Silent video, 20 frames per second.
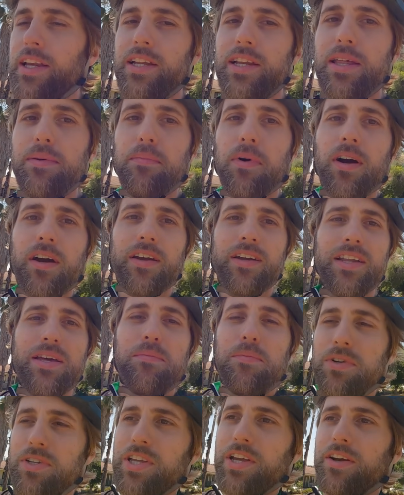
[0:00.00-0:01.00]
at any
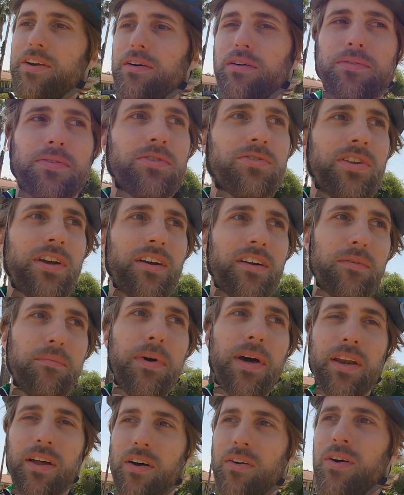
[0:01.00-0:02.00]
marketing material for
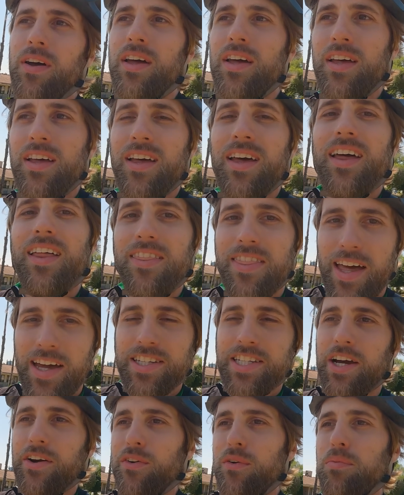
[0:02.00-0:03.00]
Sacramento. That
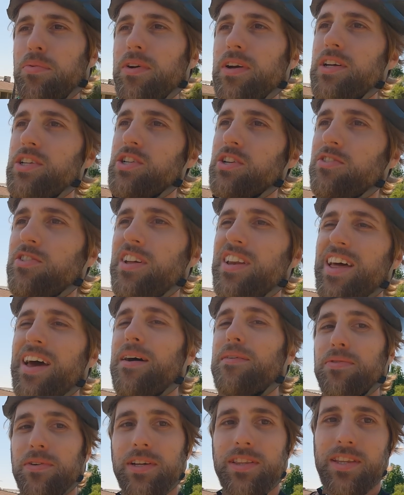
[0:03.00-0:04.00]
Tower Bridge is in
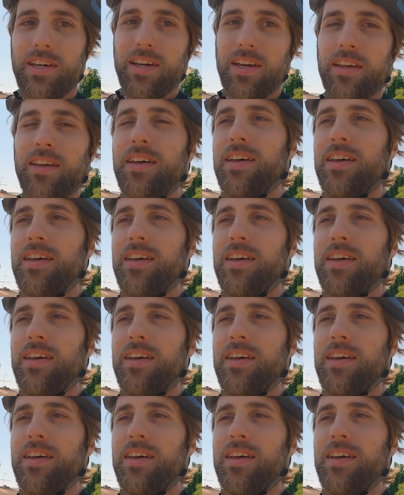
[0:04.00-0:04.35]
everything.